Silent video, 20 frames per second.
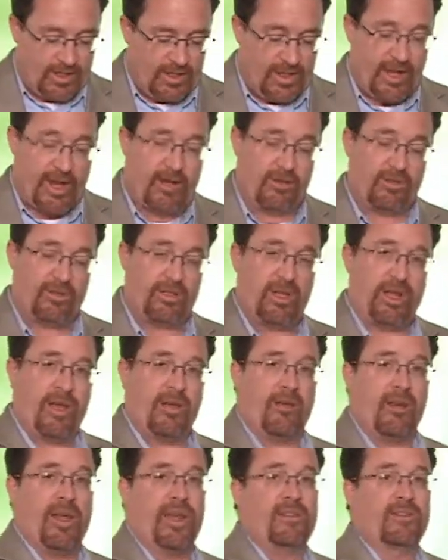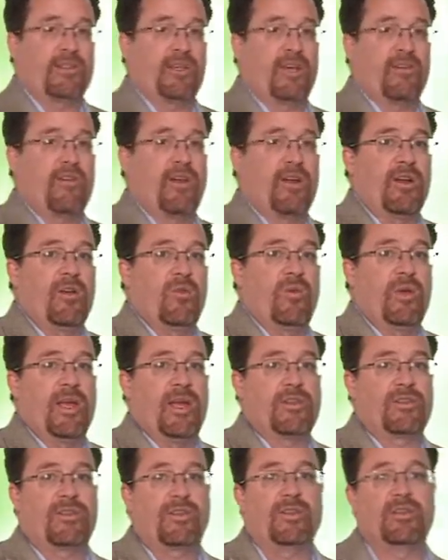Now, today on ASI Radio, we
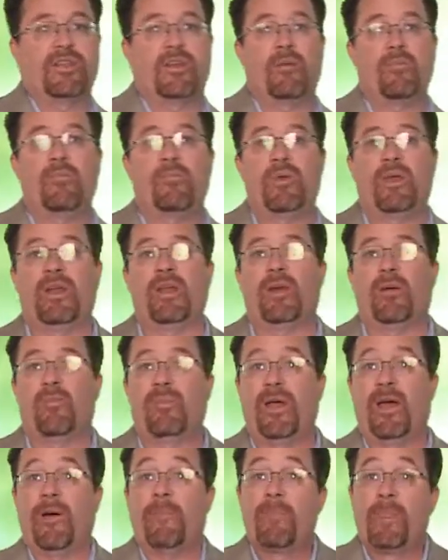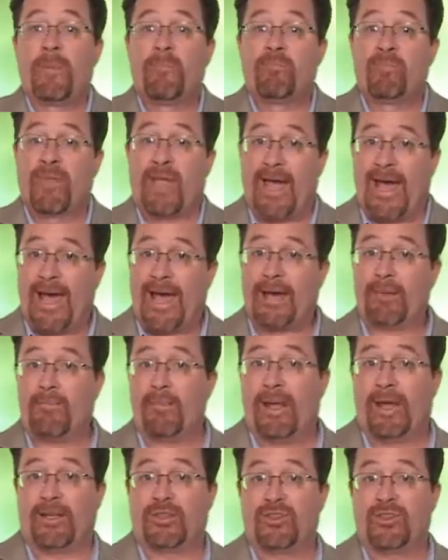actually did a bit about ad
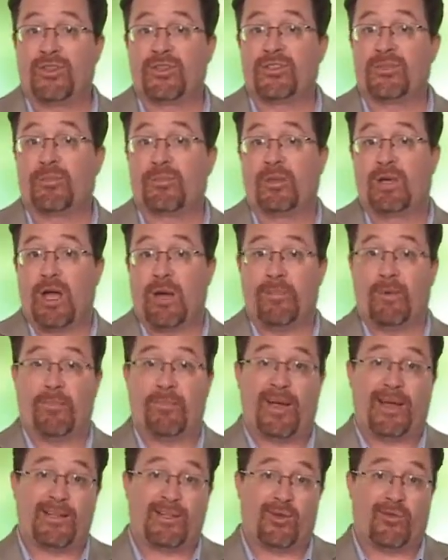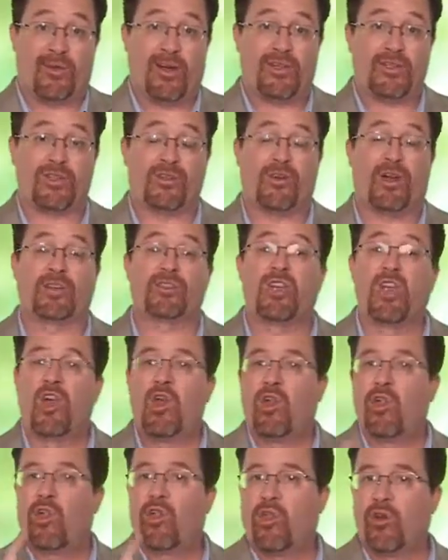matches coming back to restaurants.
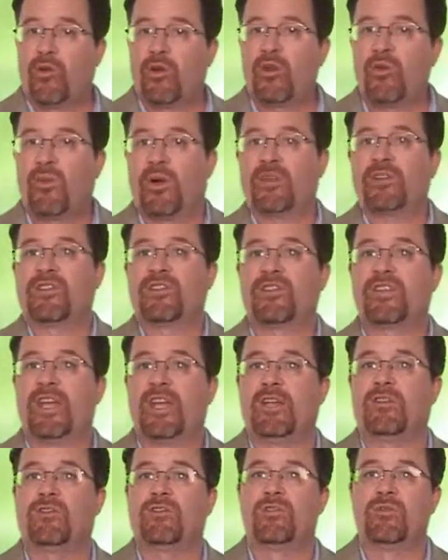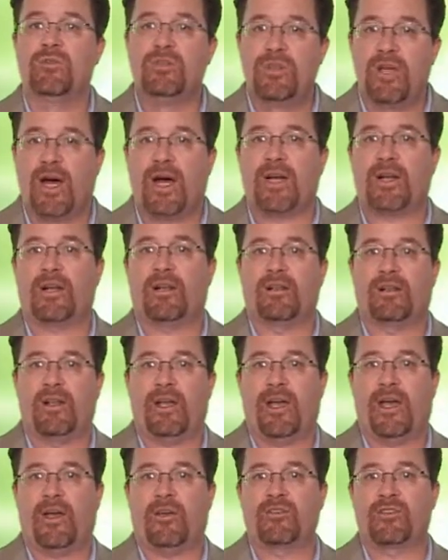31 states do not
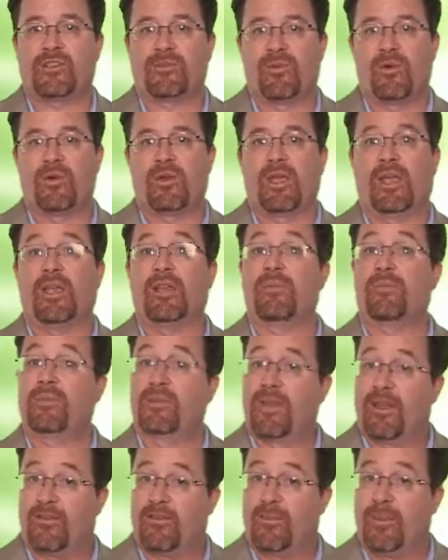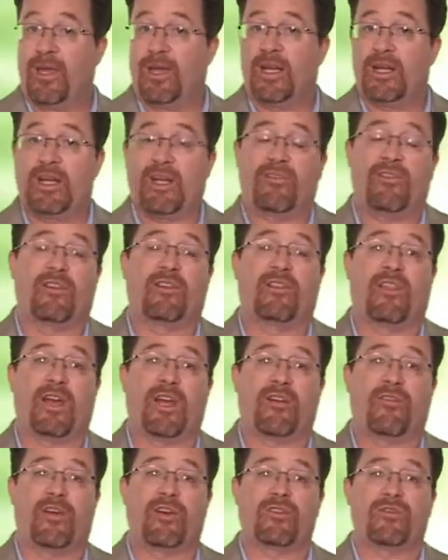allow smoking. Doesn't make a difference. A
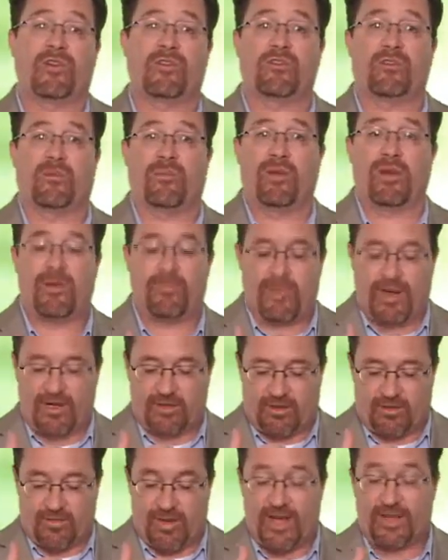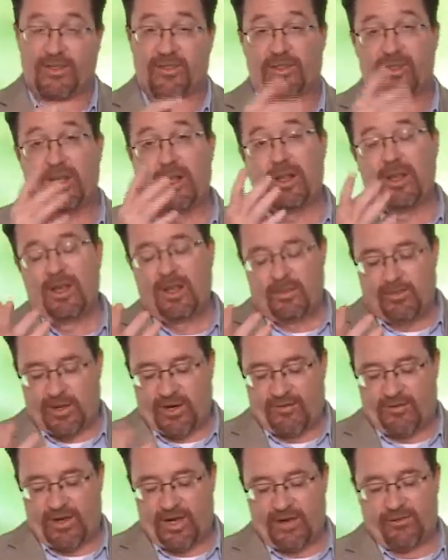lot of restaurants are bringing back their matches.
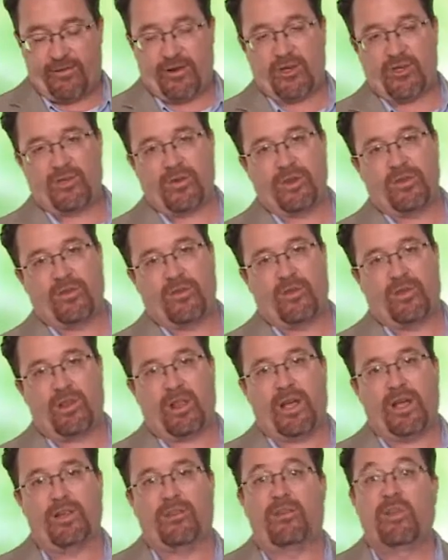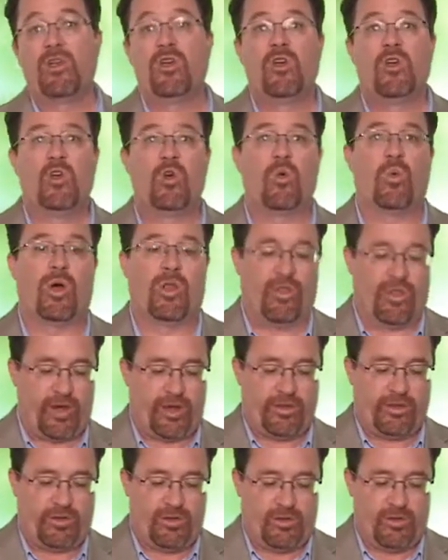But if you have restaurants as clients who want
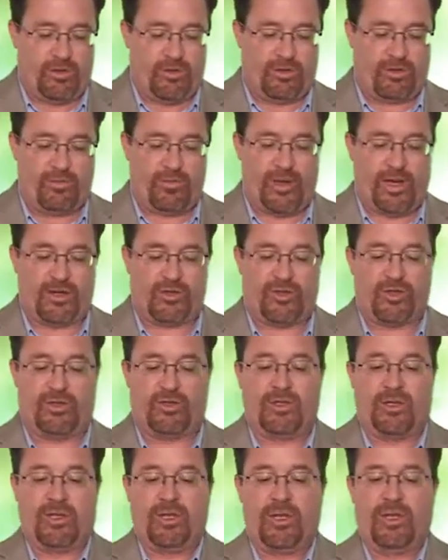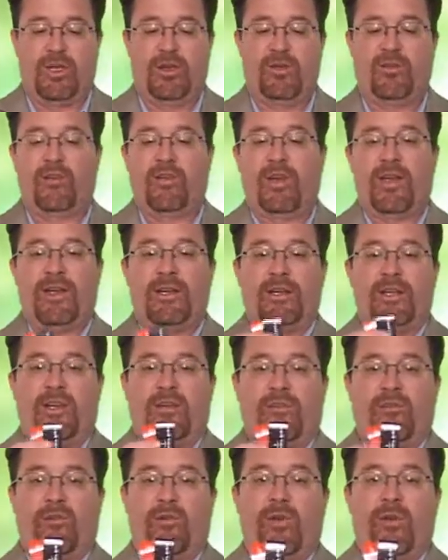nothing to do with matches, here's an
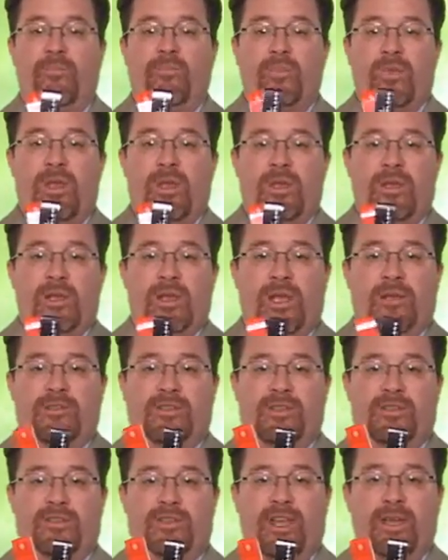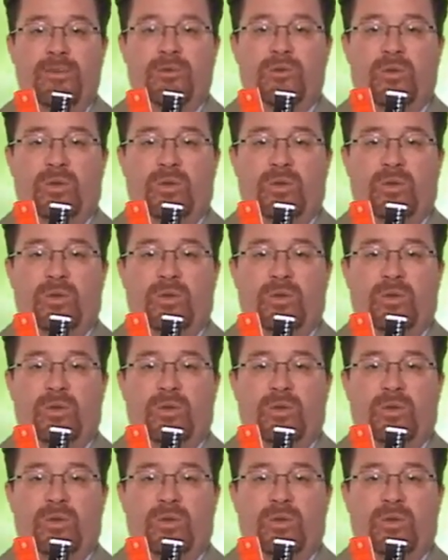idea for you. It's the same